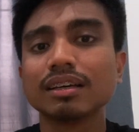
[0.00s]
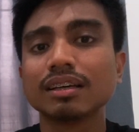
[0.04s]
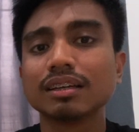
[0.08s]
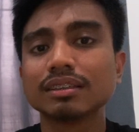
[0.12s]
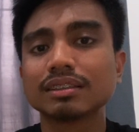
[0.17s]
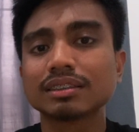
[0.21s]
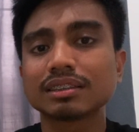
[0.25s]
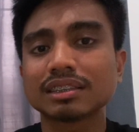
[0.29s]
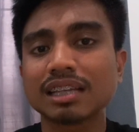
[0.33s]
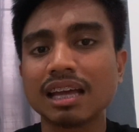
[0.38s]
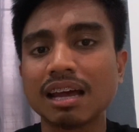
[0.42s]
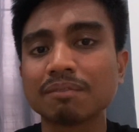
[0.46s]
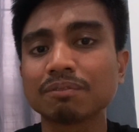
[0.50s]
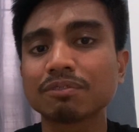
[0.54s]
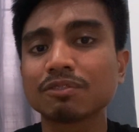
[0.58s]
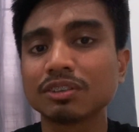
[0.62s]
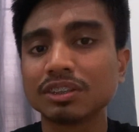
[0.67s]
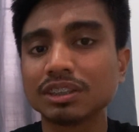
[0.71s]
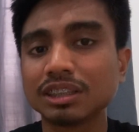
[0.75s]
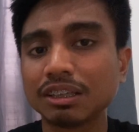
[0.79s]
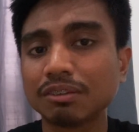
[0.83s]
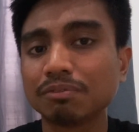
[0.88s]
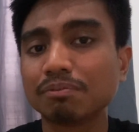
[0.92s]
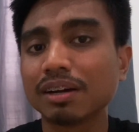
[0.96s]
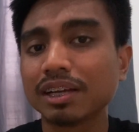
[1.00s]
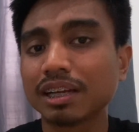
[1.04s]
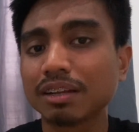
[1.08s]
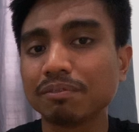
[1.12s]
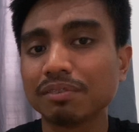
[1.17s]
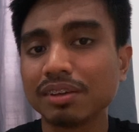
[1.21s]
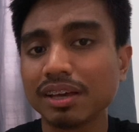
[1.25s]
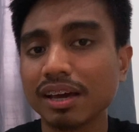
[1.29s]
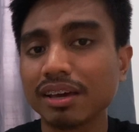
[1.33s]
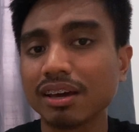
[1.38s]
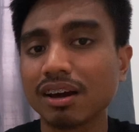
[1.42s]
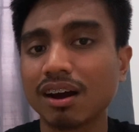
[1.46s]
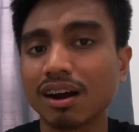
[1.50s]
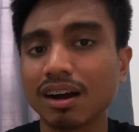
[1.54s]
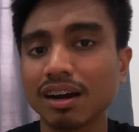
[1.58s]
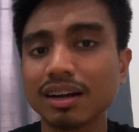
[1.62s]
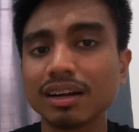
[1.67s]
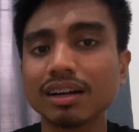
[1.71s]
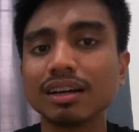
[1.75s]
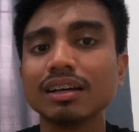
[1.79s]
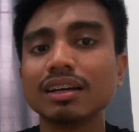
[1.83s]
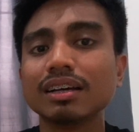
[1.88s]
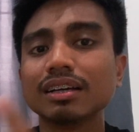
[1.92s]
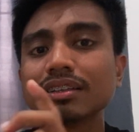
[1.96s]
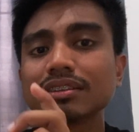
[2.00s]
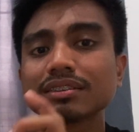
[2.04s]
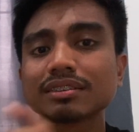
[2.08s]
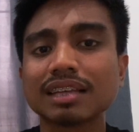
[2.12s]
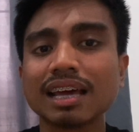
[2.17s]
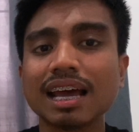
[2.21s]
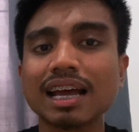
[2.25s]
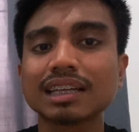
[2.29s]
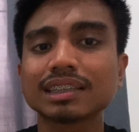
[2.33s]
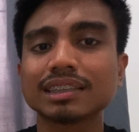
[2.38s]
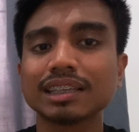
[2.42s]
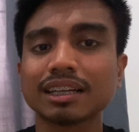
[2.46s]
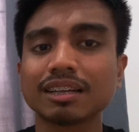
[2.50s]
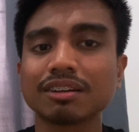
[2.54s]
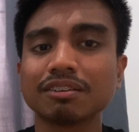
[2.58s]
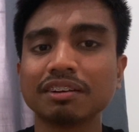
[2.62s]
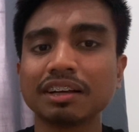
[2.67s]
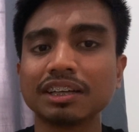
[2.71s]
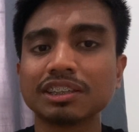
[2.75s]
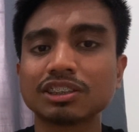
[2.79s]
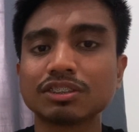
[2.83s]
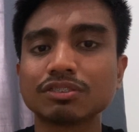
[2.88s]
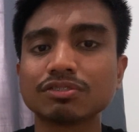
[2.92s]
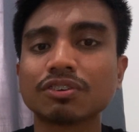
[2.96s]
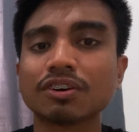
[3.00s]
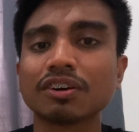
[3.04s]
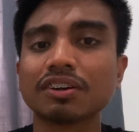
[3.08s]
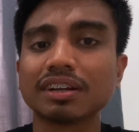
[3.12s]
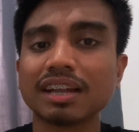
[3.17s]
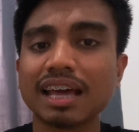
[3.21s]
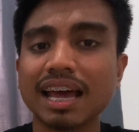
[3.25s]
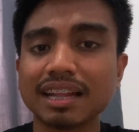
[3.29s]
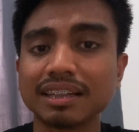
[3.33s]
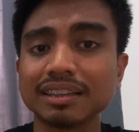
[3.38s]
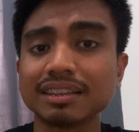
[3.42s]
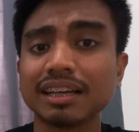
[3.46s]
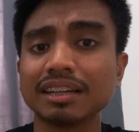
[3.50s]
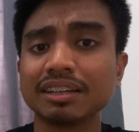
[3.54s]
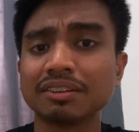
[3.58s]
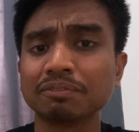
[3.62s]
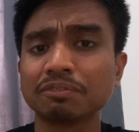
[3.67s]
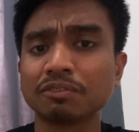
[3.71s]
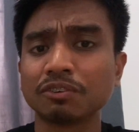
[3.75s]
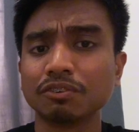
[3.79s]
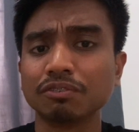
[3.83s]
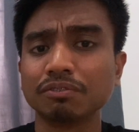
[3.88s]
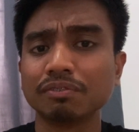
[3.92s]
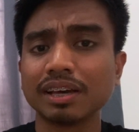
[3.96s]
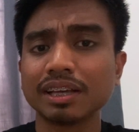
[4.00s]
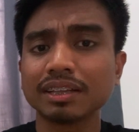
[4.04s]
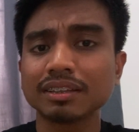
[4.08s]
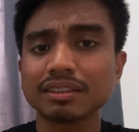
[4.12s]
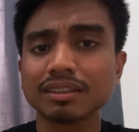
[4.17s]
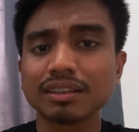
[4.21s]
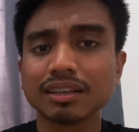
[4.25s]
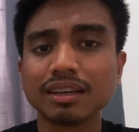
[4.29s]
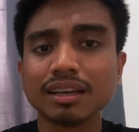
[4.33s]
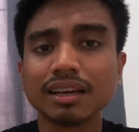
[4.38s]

Stamp received by the BIR. Tax declaration for land and improvement.